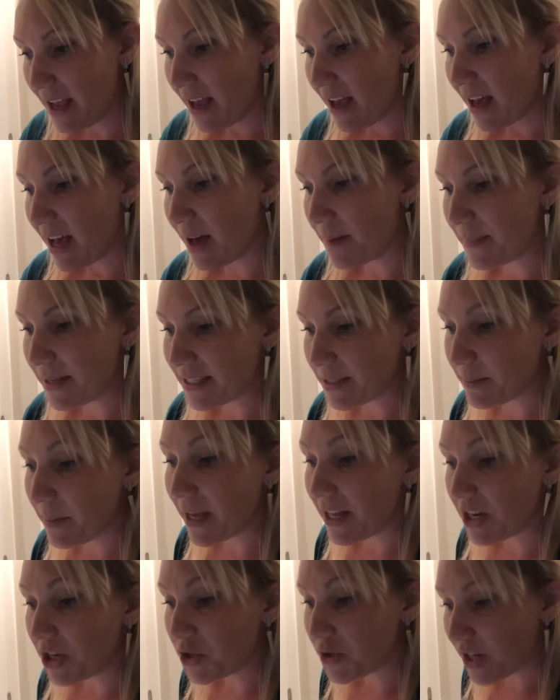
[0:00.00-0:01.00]
It's a
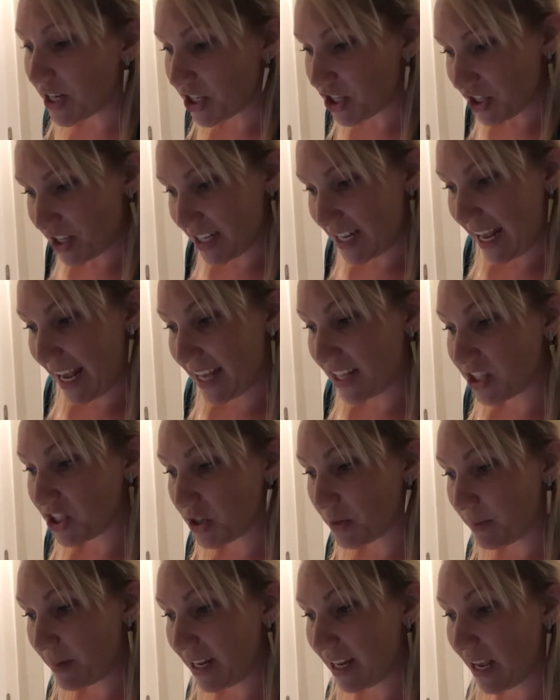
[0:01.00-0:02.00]
penetration
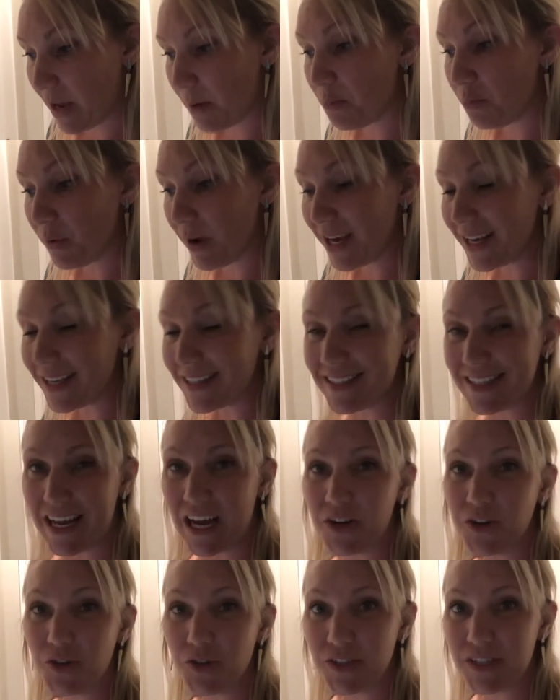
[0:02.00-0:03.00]
enhancer, meaning it breaks
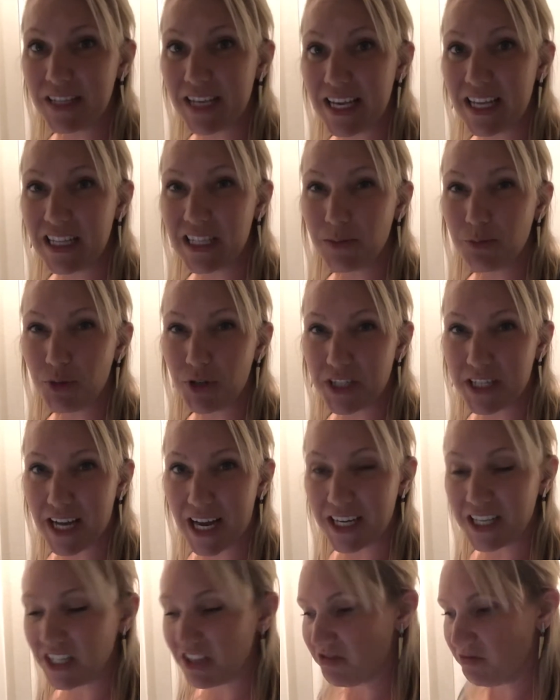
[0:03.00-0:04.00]
down your skin's
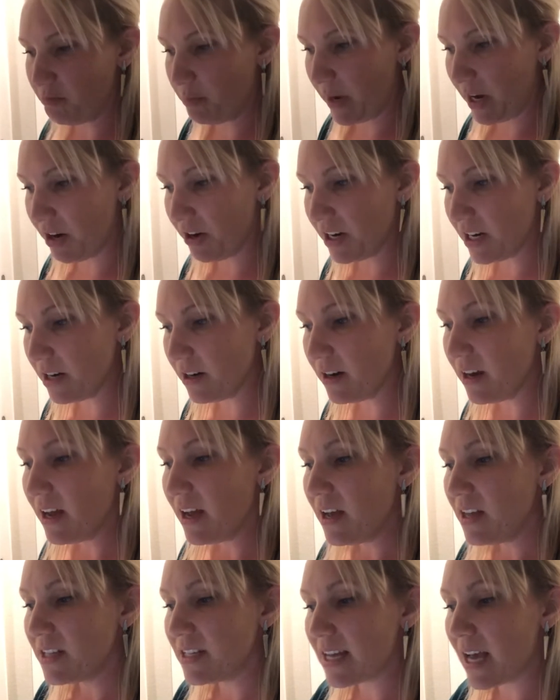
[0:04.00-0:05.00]
protective barrier
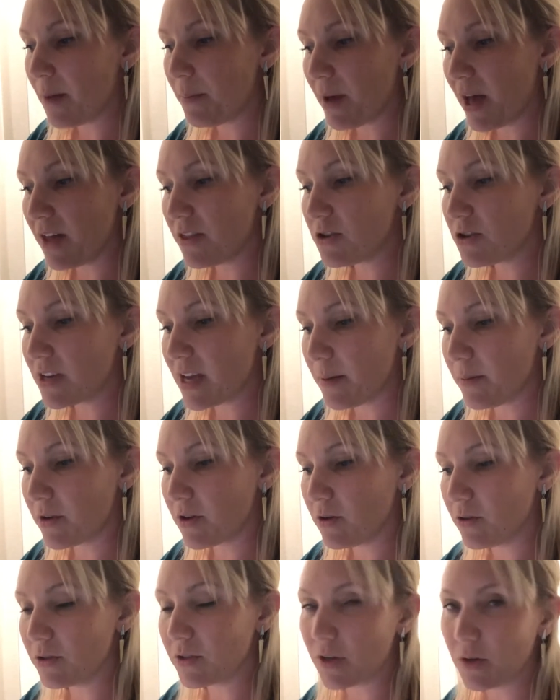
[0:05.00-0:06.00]
to help other
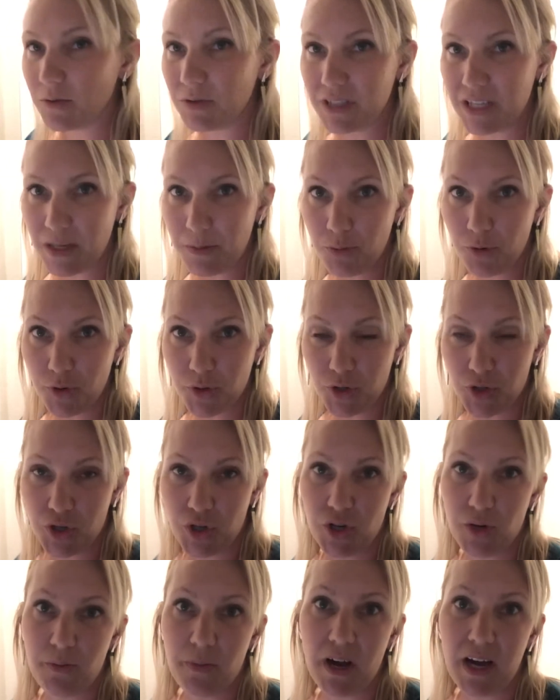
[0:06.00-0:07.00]
chemicals go deeper into
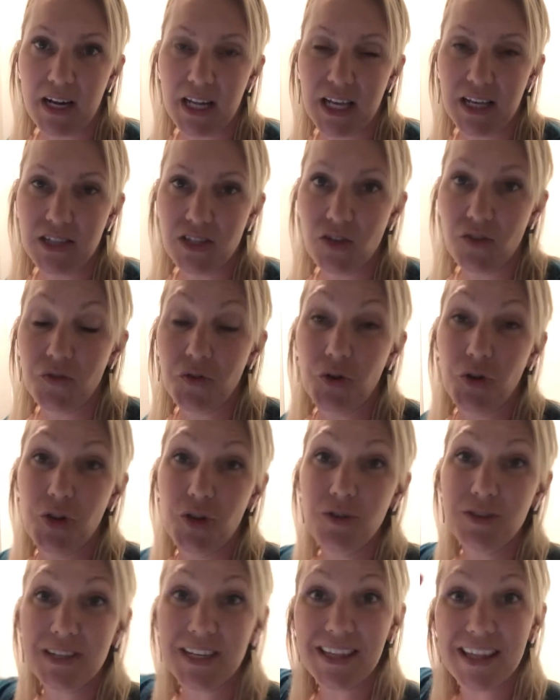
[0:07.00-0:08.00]
your body. So if you're
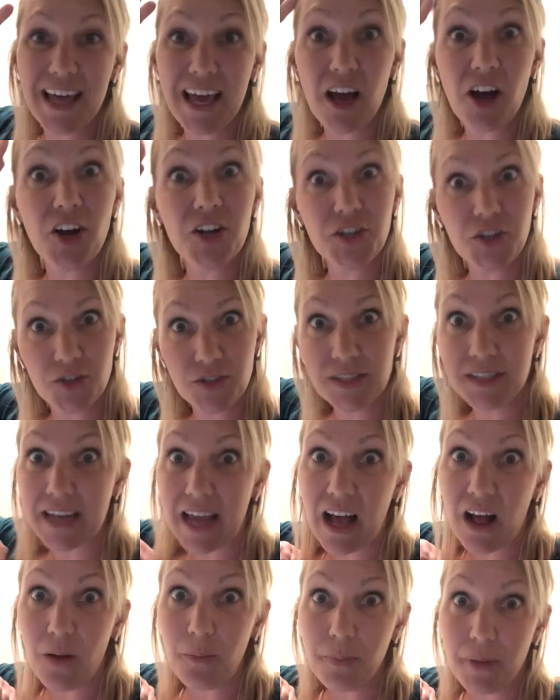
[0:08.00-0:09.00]
using that on your
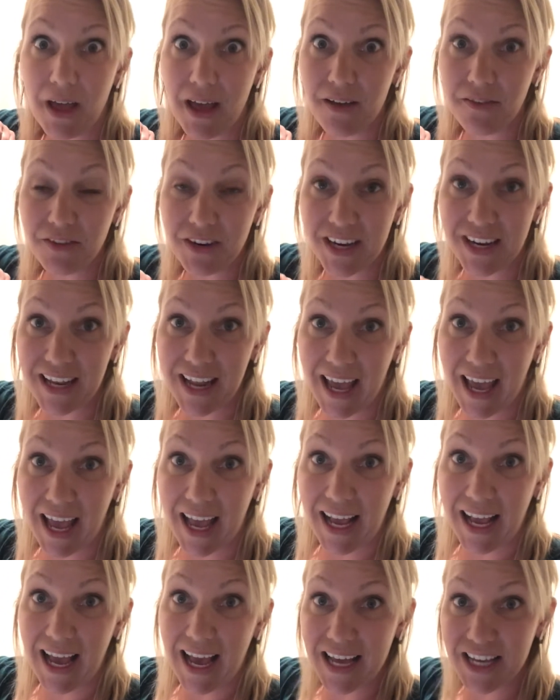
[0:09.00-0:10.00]
scalp every
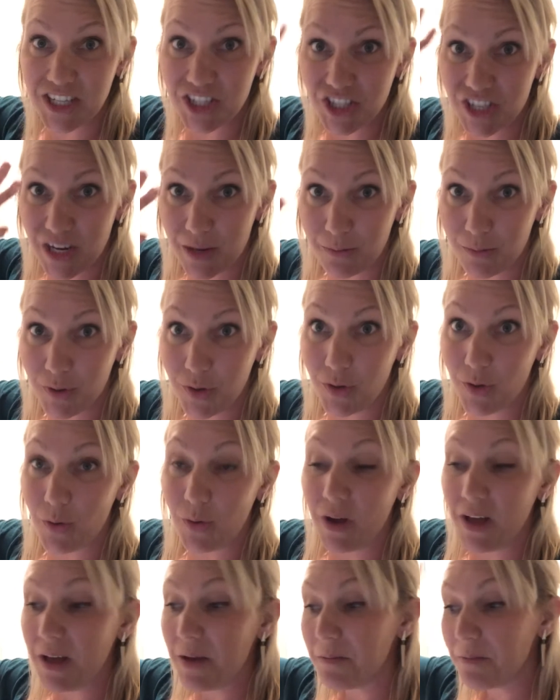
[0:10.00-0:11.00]
day as shampoo,
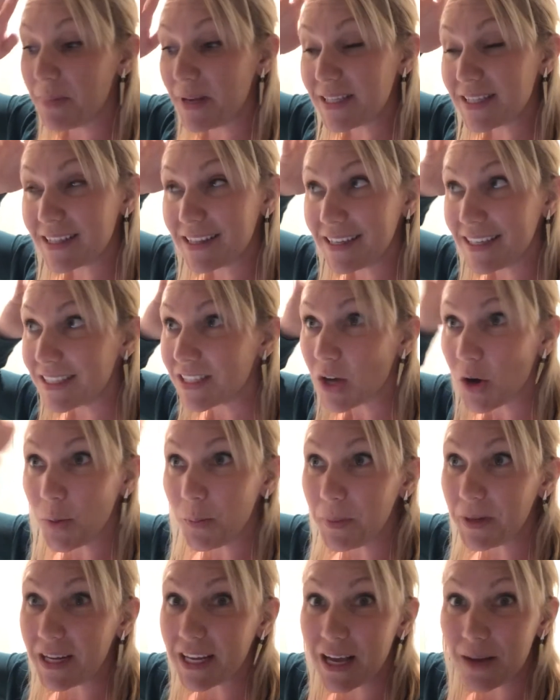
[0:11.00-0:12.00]
basically it's
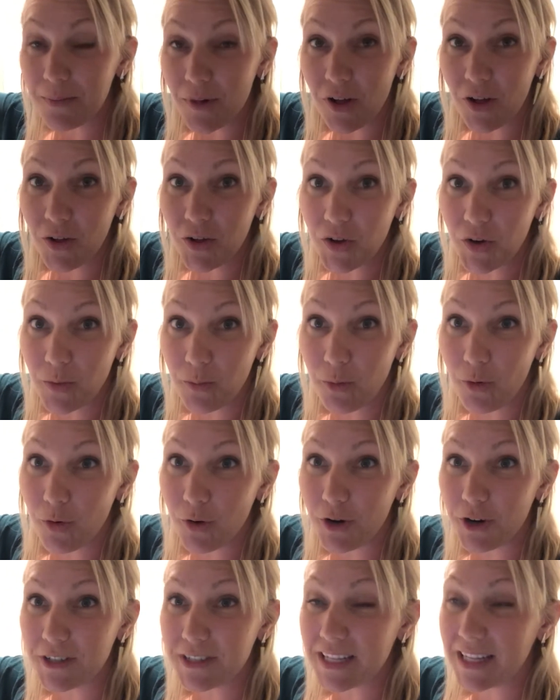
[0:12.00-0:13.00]
opening up all your
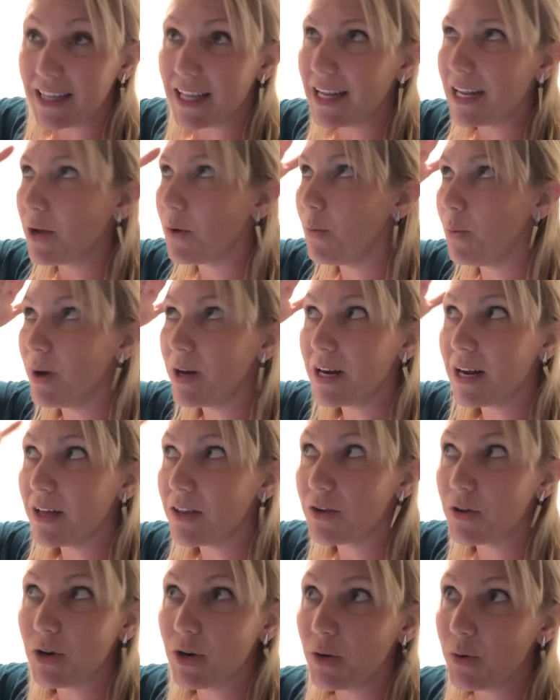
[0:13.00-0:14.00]
pores and letting what
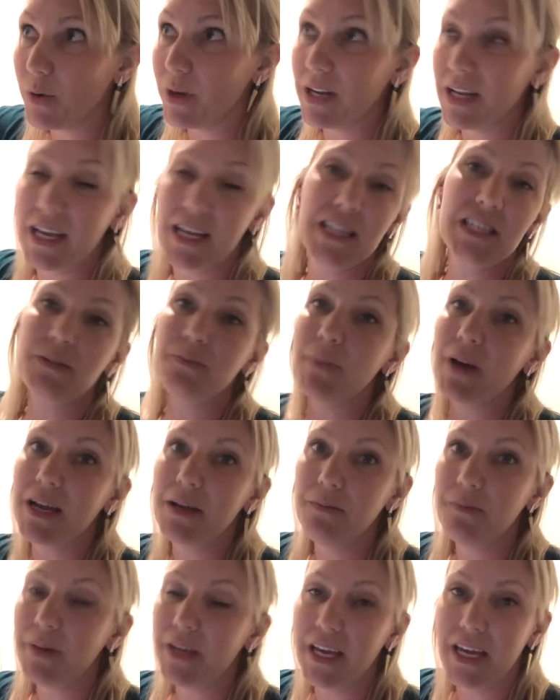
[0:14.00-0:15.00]
other ingredients
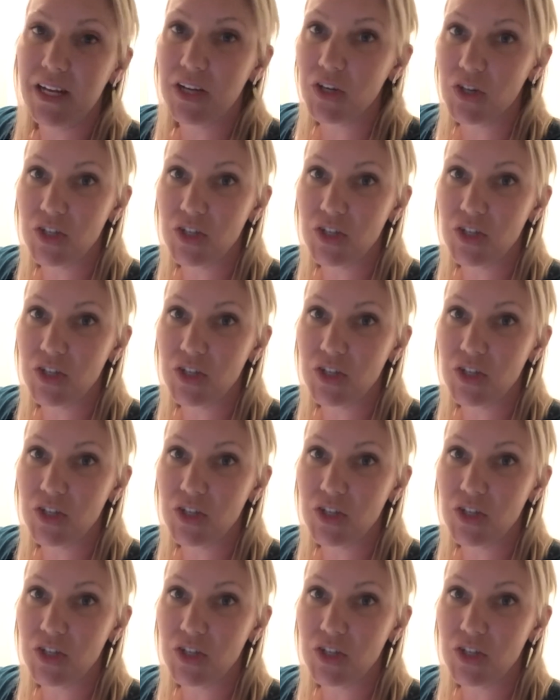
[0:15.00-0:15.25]
might be in your